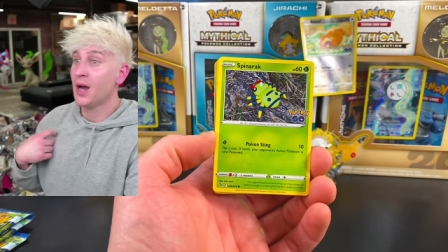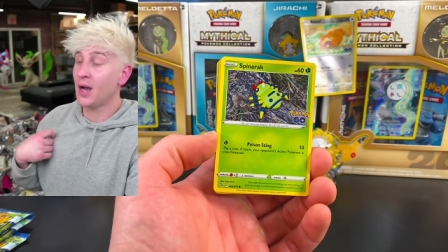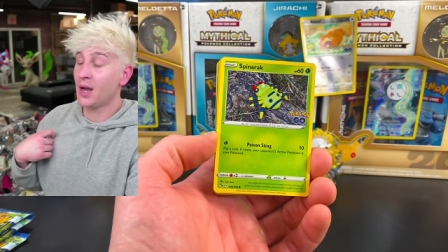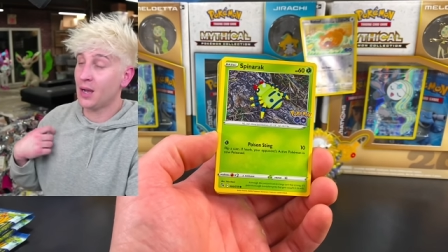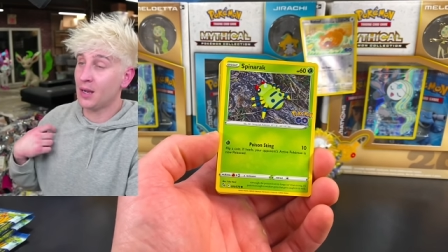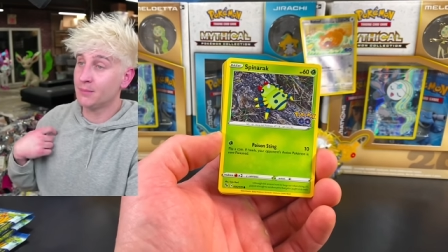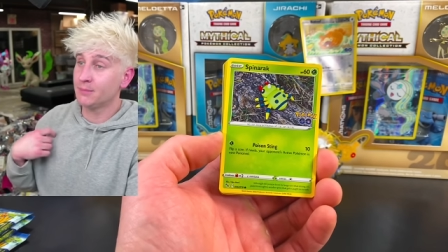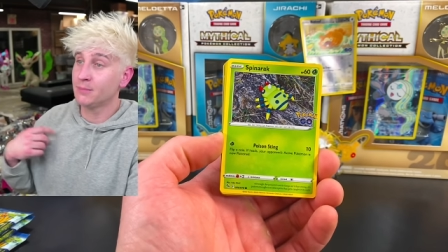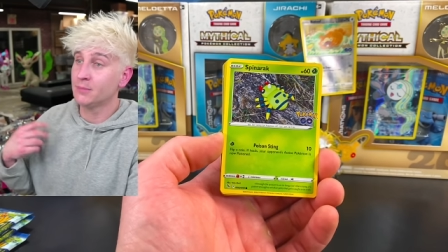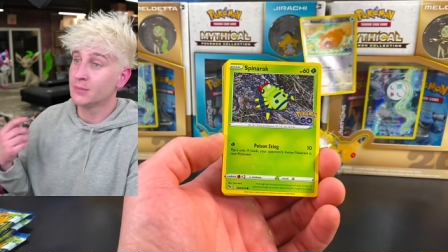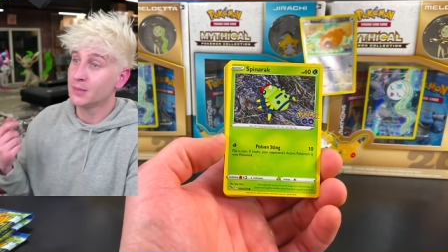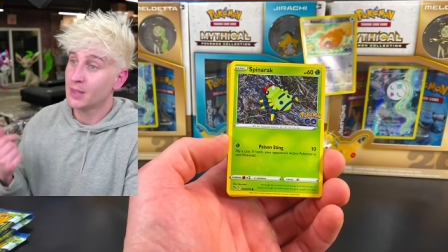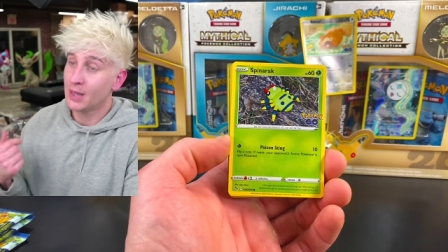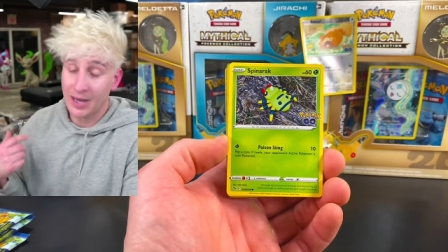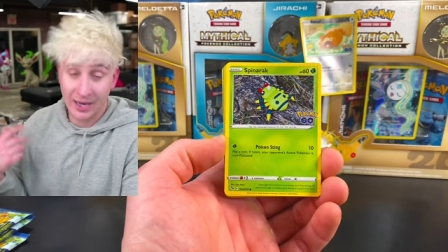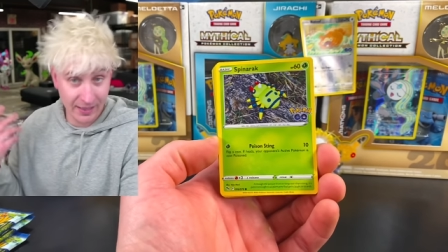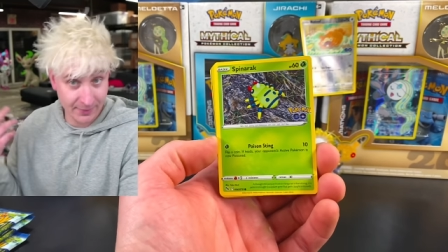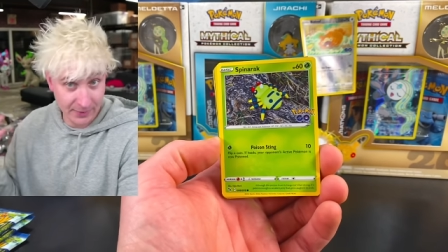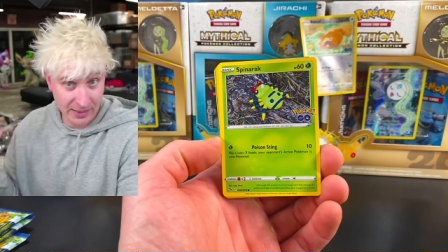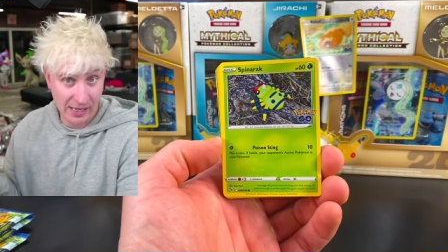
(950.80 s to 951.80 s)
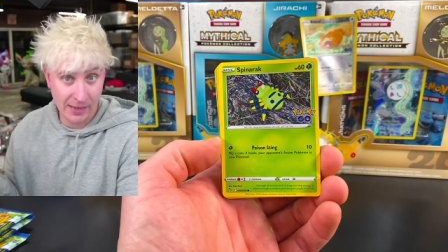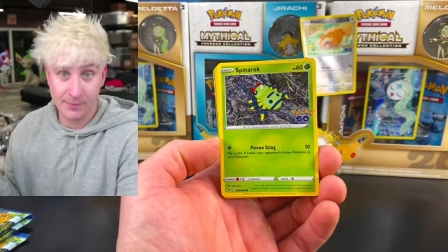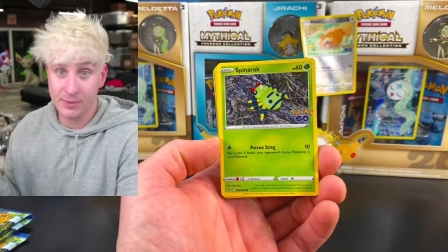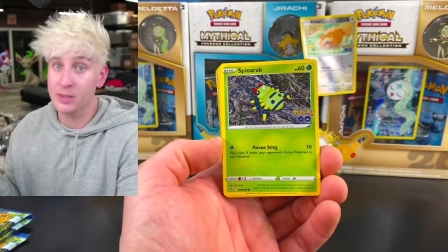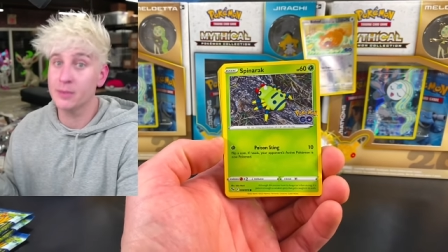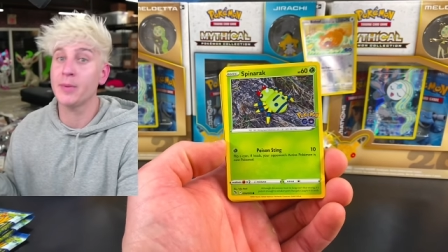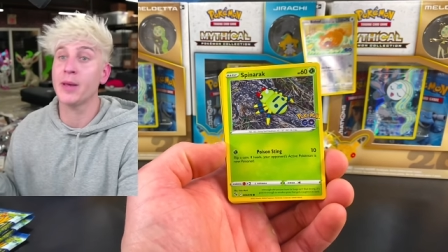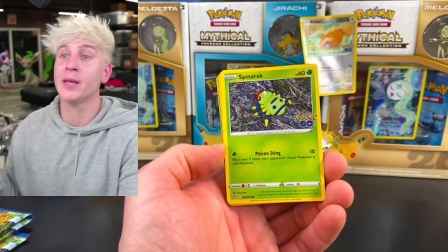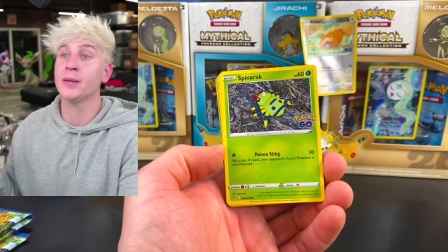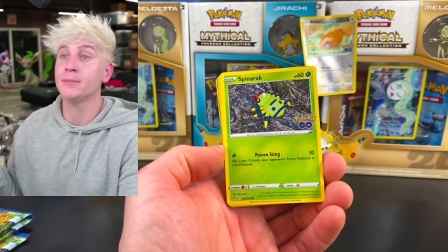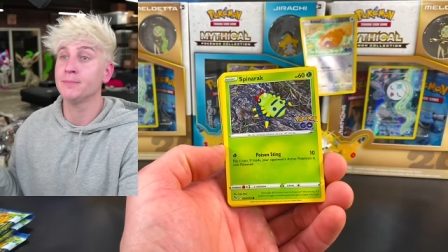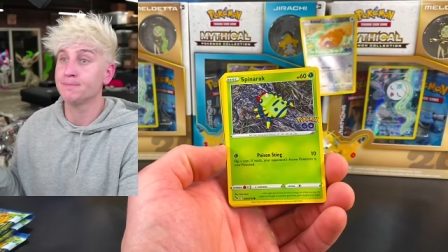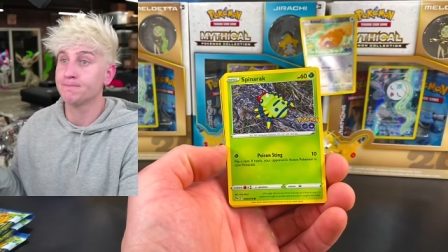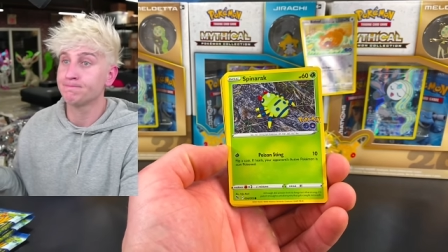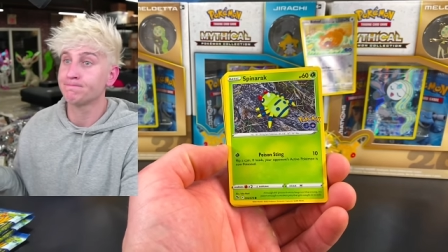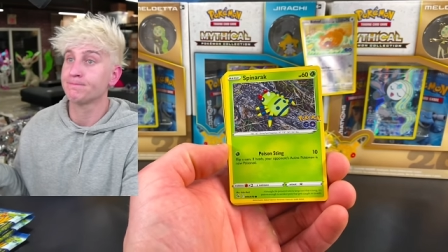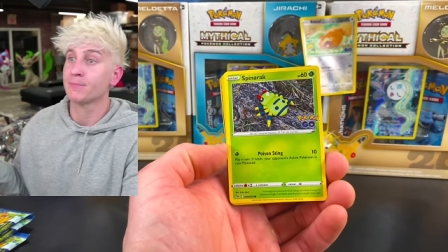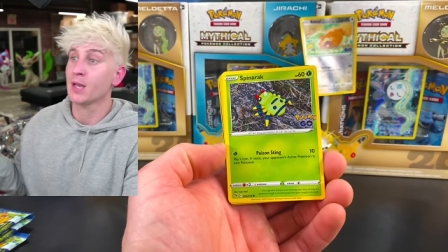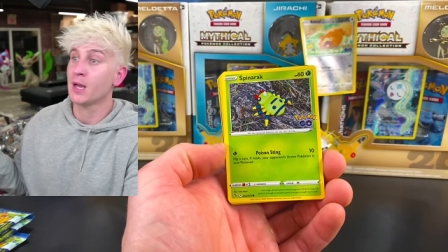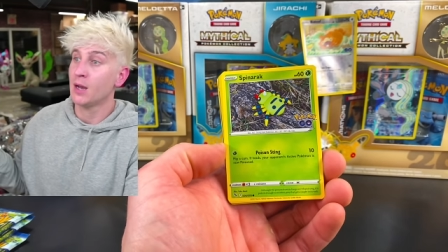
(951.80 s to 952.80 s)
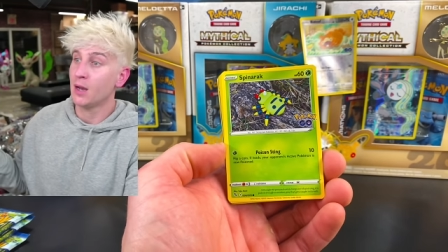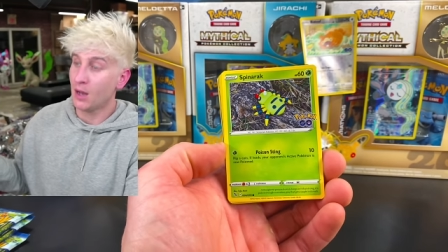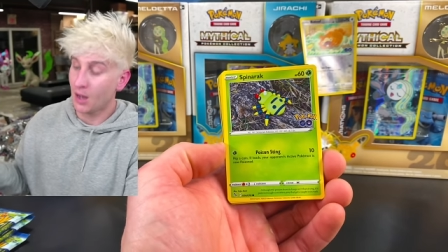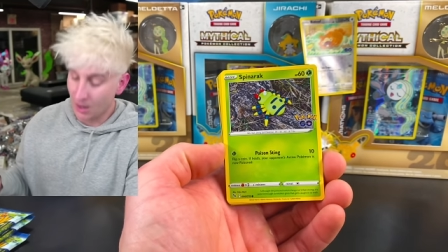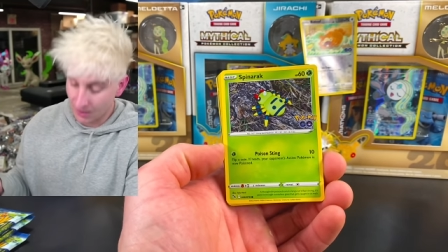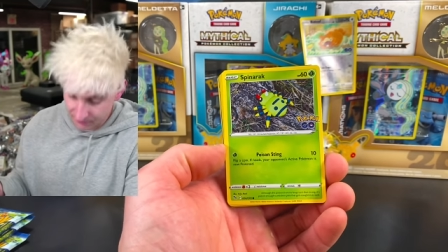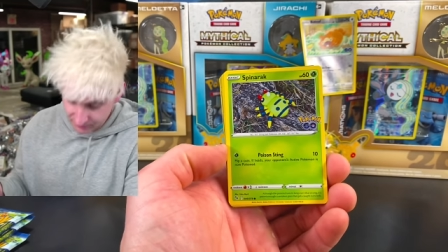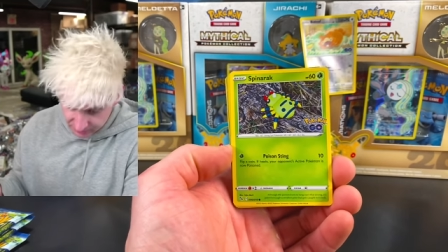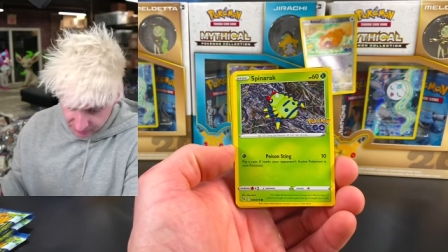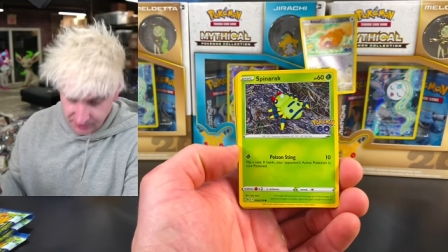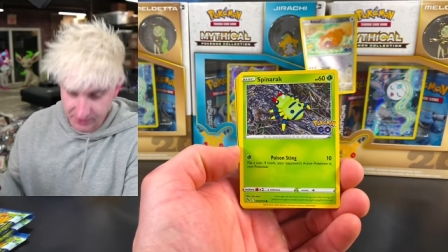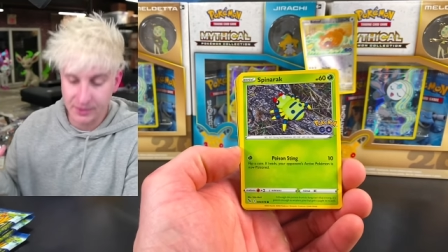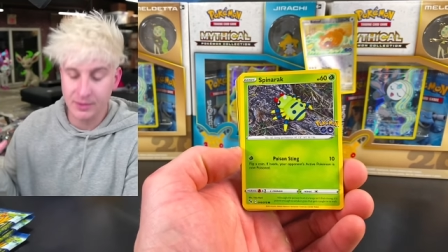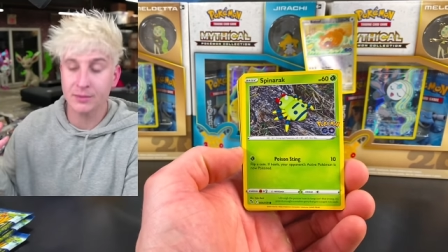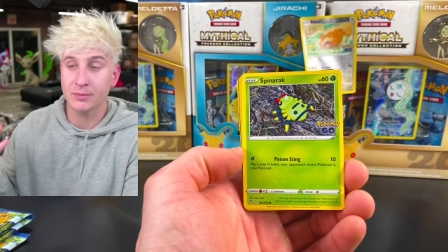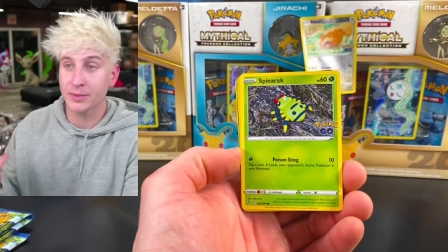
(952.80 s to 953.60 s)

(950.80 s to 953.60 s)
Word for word: um, I am a gambling man. Obviously,